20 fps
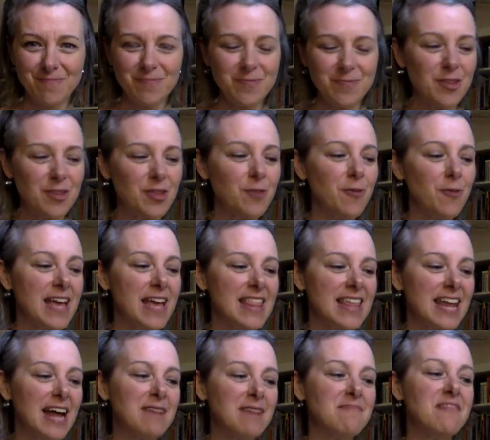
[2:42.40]
the way that
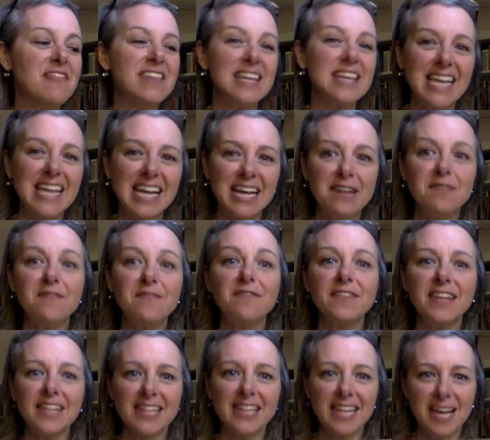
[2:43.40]
I'm thinking and
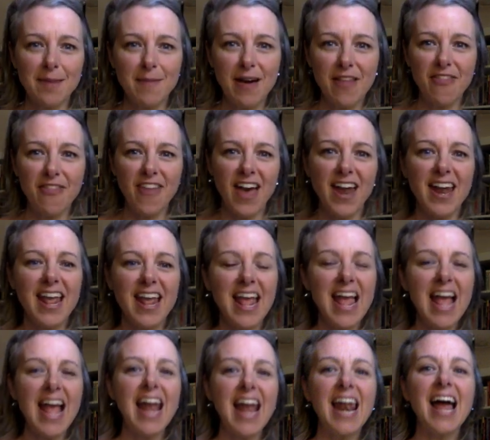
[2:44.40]
feeling about that,
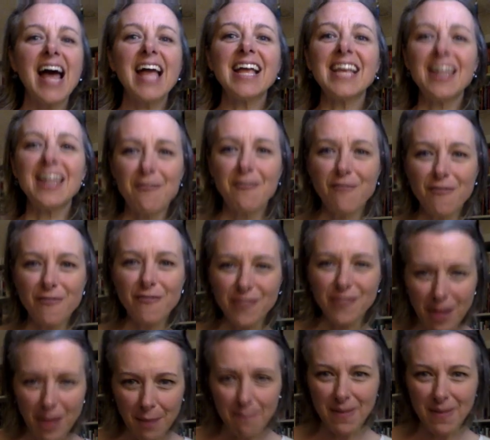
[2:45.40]
and I can
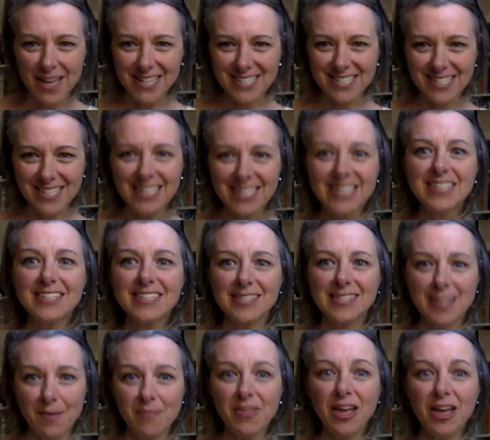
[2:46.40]
flip it to
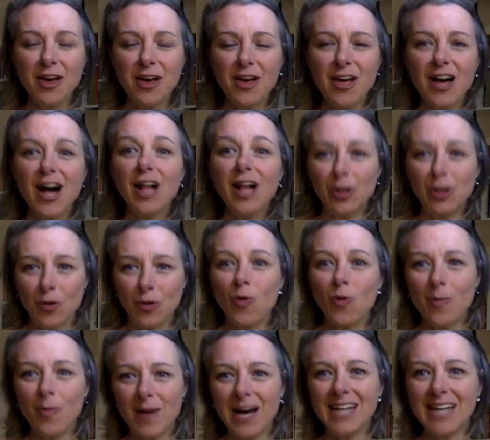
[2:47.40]
something a little more
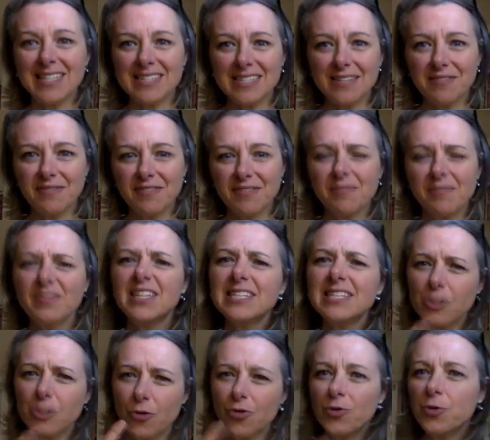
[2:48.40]
positive. Let's
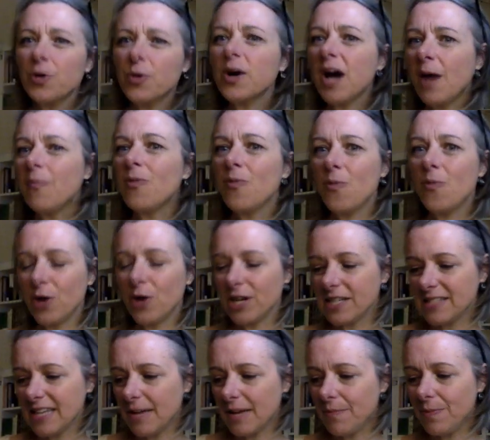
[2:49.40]
go through a couple more
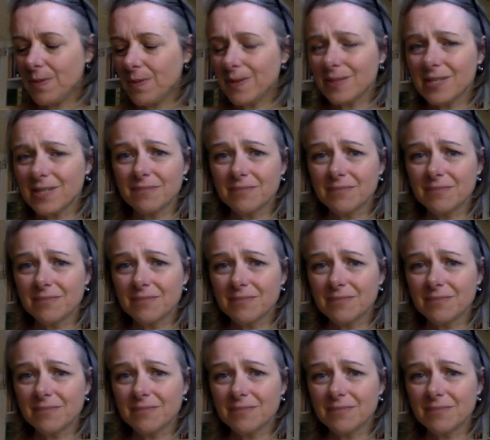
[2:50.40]
examples.